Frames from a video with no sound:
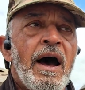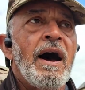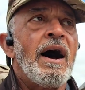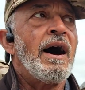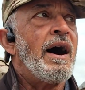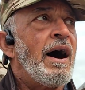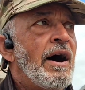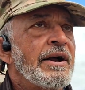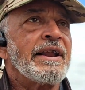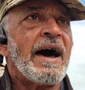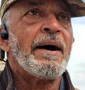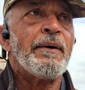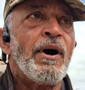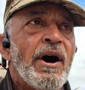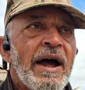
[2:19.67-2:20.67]
I
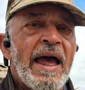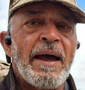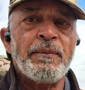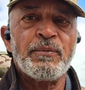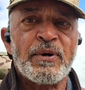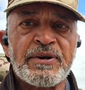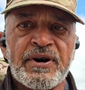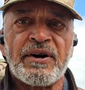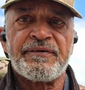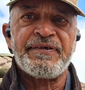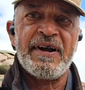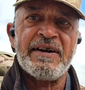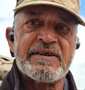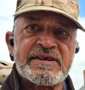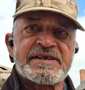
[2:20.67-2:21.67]
know I am. We've got
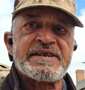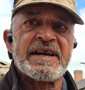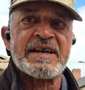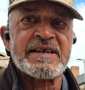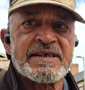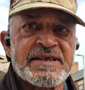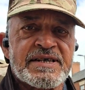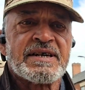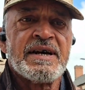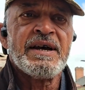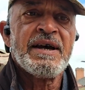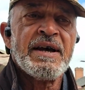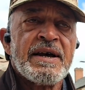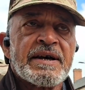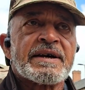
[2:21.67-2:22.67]
various things
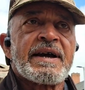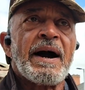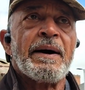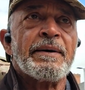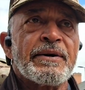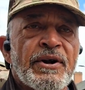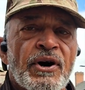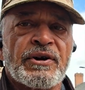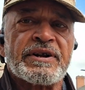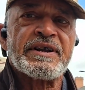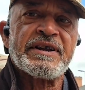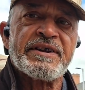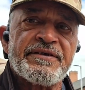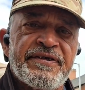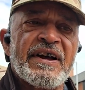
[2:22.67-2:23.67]
going on
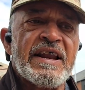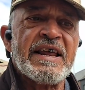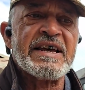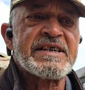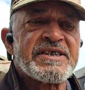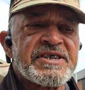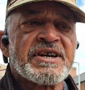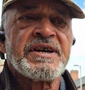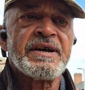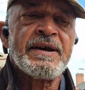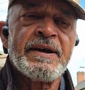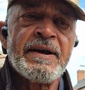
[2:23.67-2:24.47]
in the village.